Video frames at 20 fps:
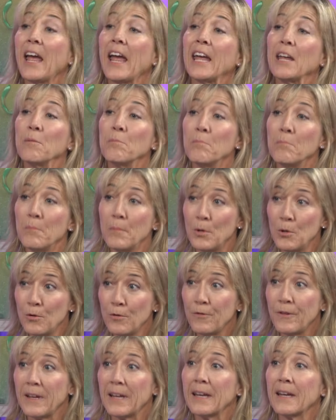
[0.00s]
a
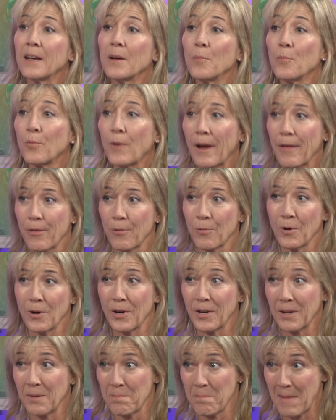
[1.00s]
moving breathwork
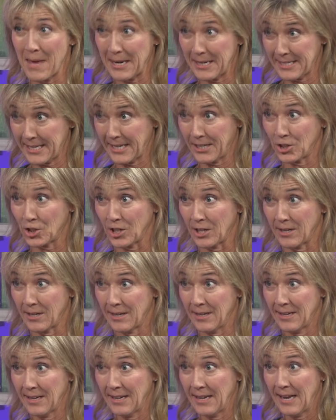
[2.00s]
meditation.
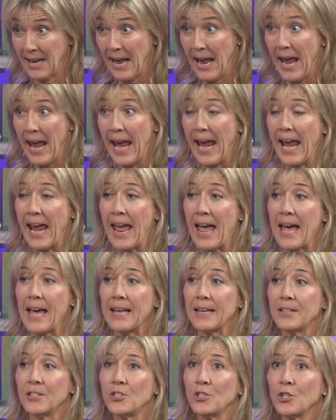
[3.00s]
Mm-hmm.
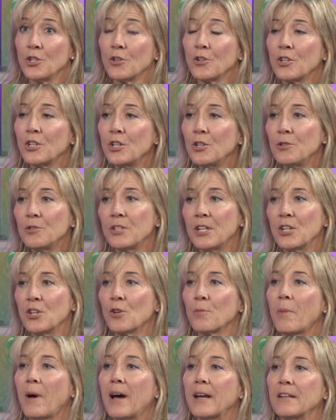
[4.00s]
And you're using
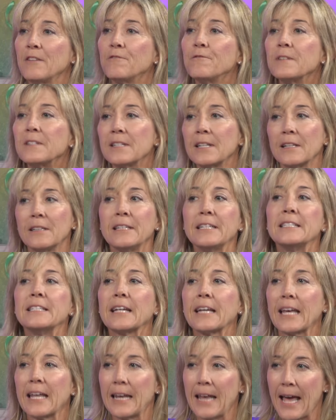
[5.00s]
your body physically to
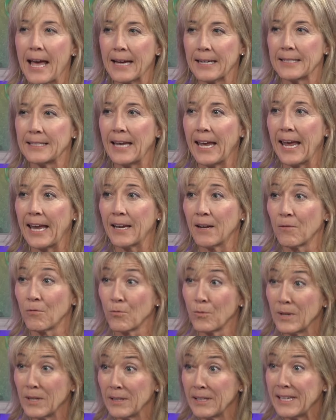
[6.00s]
connect, and it
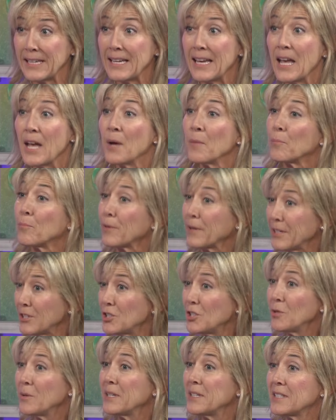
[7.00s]
really brings
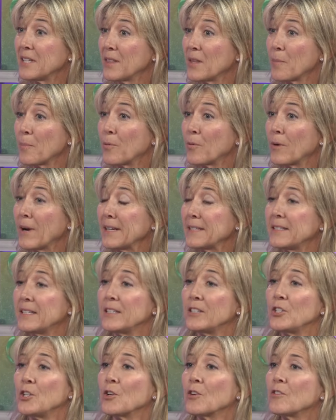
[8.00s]
you into the
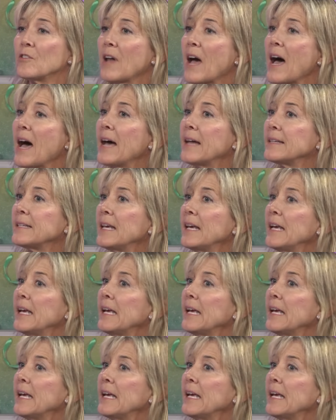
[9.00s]
present. You're not